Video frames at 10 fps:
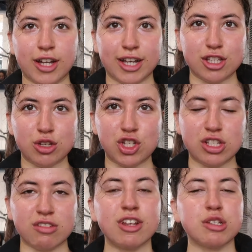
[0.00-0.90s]
Alright guys, so I
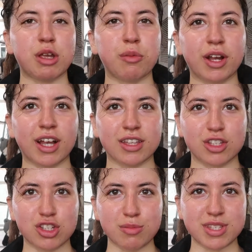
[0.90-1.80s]
just finished my
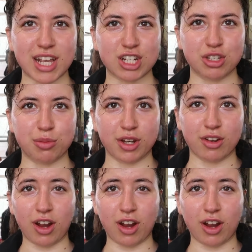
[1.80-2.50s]
workout. The gym is actually pretty